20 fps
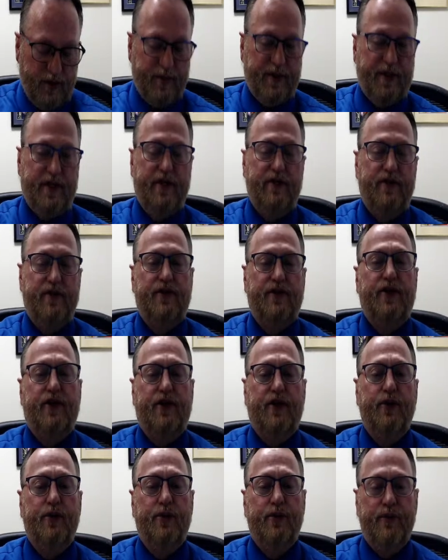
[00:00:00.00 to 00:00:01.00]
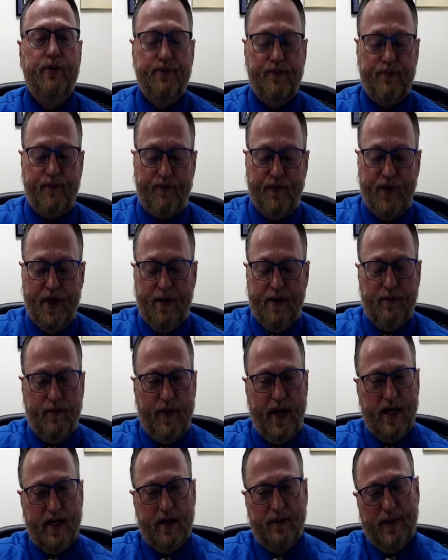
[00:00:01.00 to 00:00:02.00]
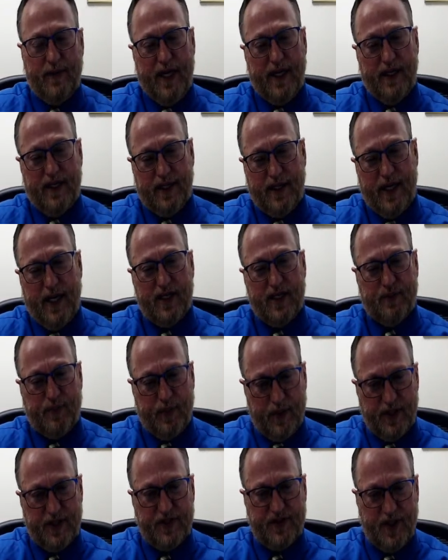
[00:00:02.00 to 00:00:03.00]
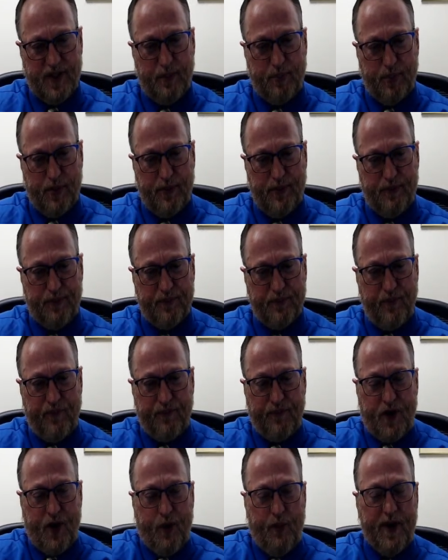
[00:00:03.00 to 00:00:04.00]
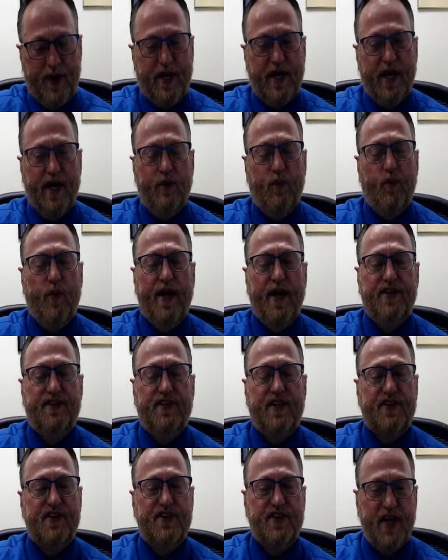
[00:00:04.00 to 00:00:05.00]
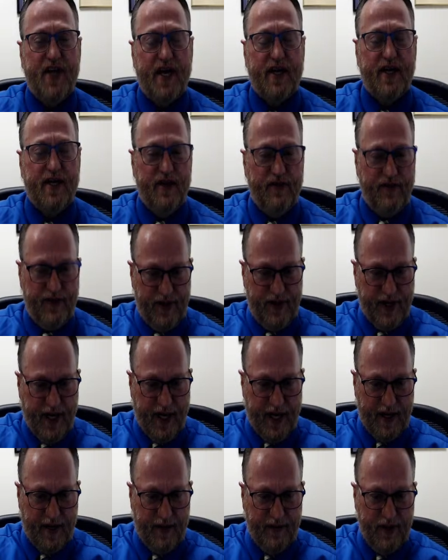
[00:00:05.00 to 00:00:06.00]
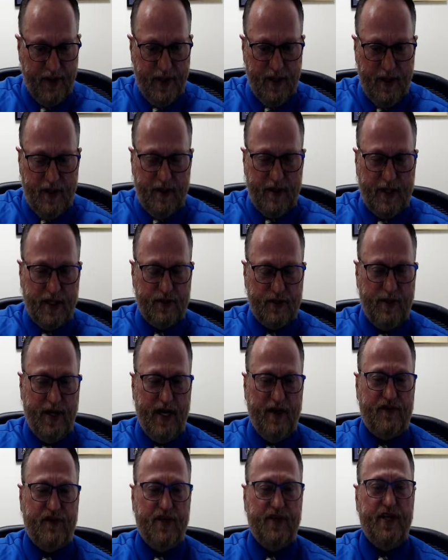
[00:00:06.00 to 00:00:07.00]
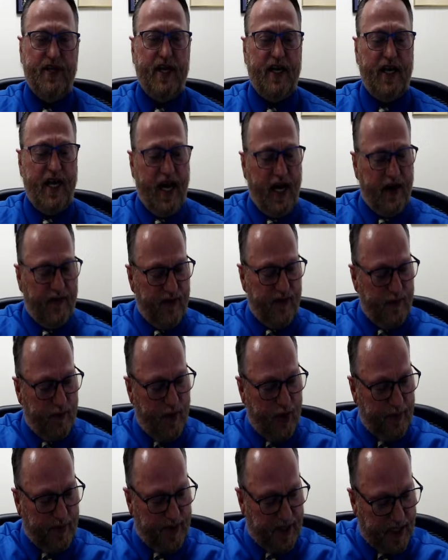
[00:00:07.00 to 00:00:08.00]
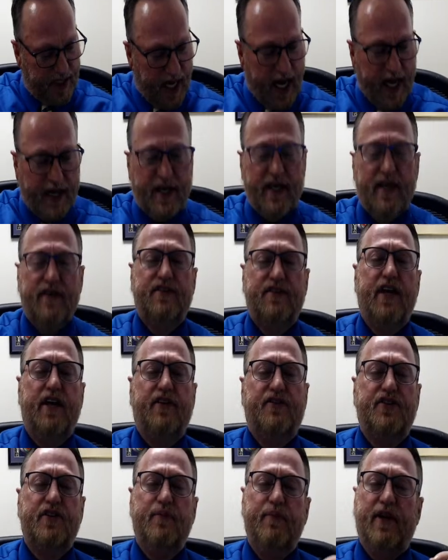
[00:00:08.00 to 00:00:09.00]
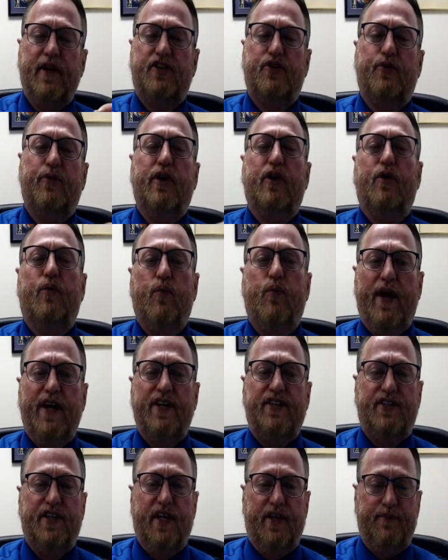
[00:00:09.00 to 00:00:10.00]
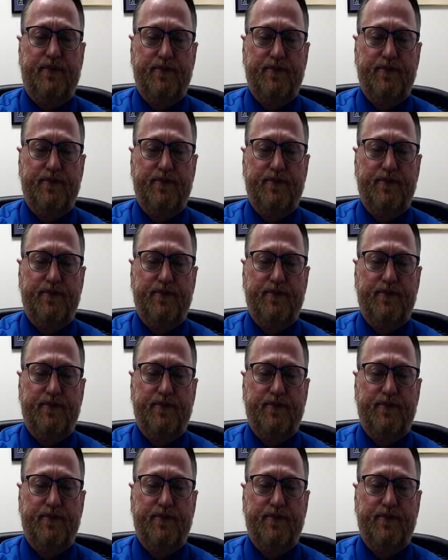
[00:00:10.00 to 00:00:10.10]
neither do you. Bottom line today is pretty simple. We can't waste a second of the day because we have to take every moment that God gives us and make sure we don't waste it.